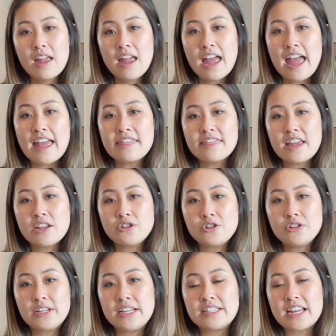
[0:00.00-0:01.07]
And then you
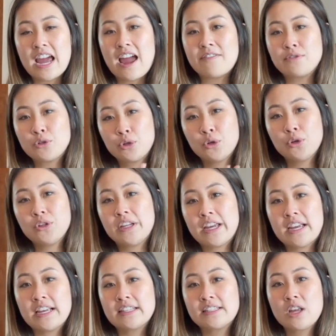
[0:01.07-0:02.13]
need to have 2
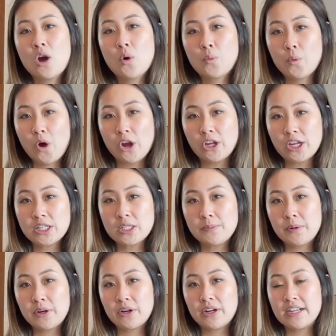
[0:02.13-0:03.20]
years work
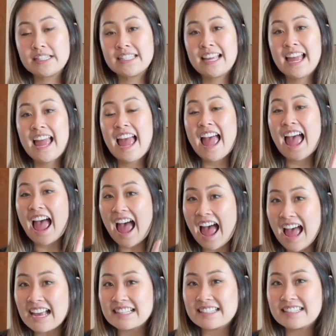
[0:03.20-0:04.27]
experience
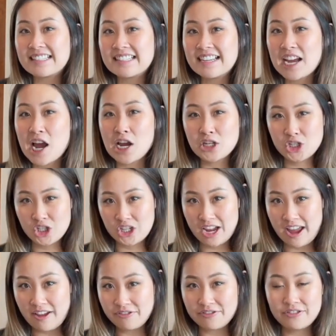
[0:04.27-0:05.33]
as a
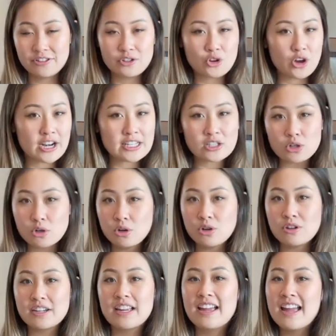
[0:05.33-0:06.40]
chef, not as a
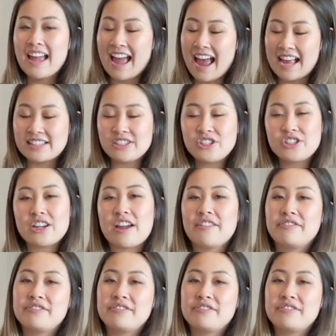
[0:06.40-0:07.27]
cook, as a chef.